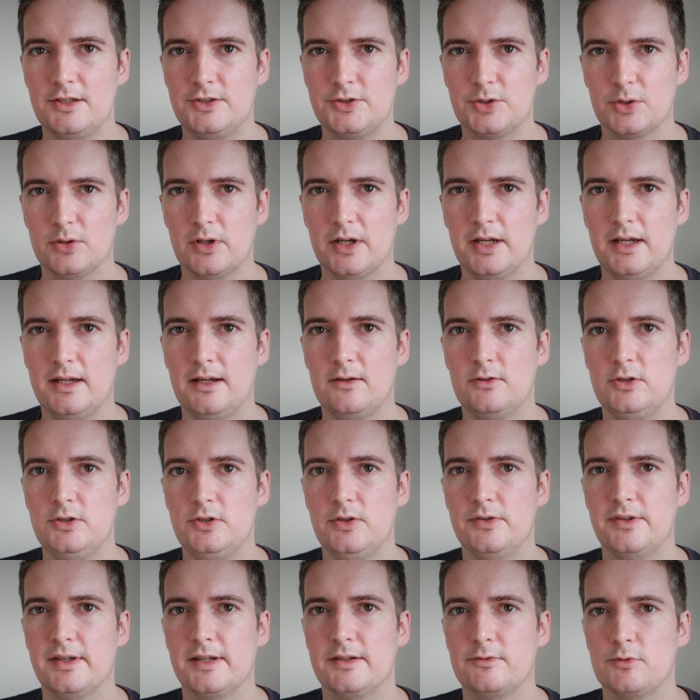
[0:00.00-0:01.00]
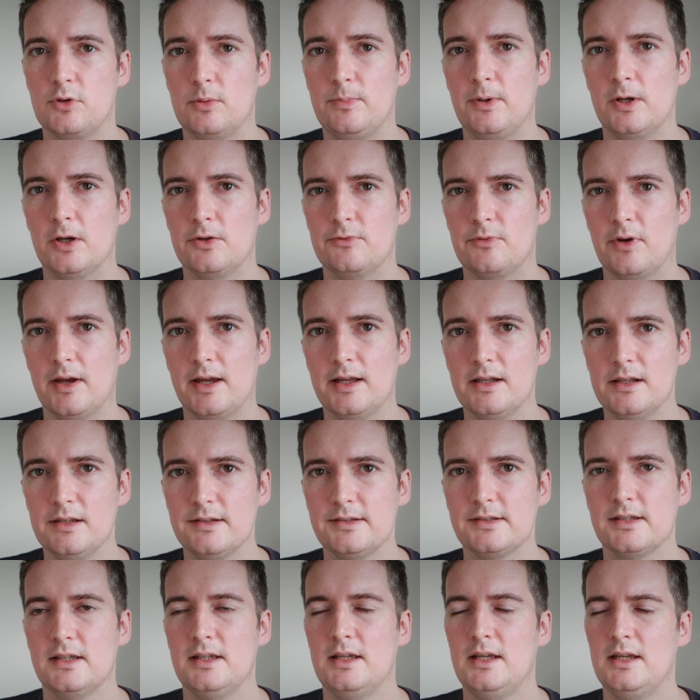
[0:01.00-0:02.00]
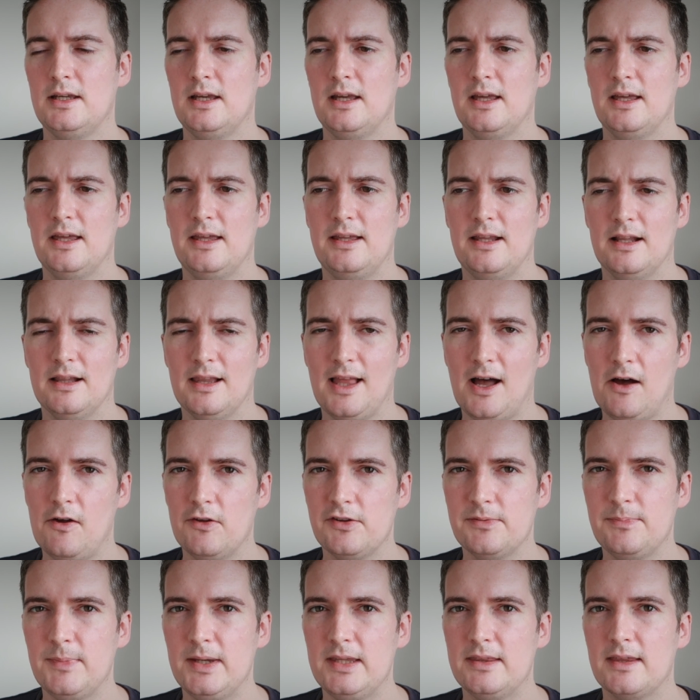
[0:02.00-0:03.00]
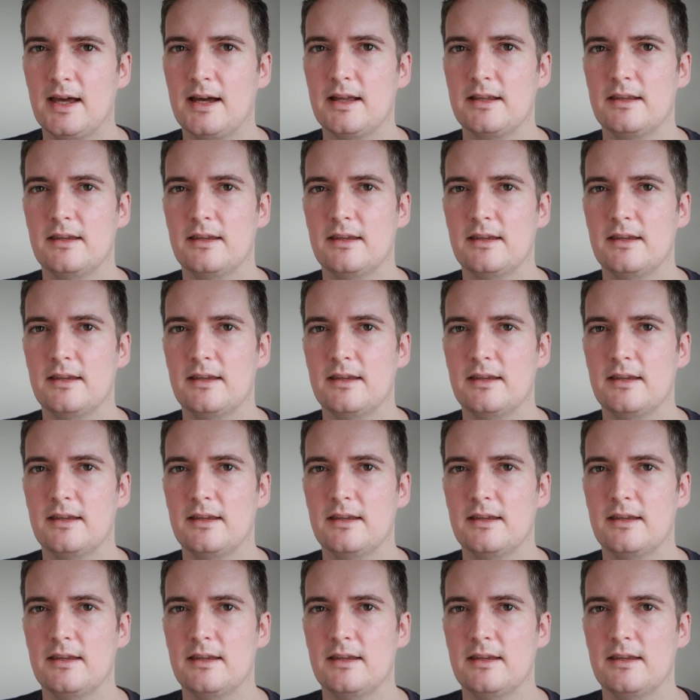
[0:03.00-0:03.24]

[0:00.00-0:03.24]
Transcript: I enjoy using Ruby on Rails. It allows me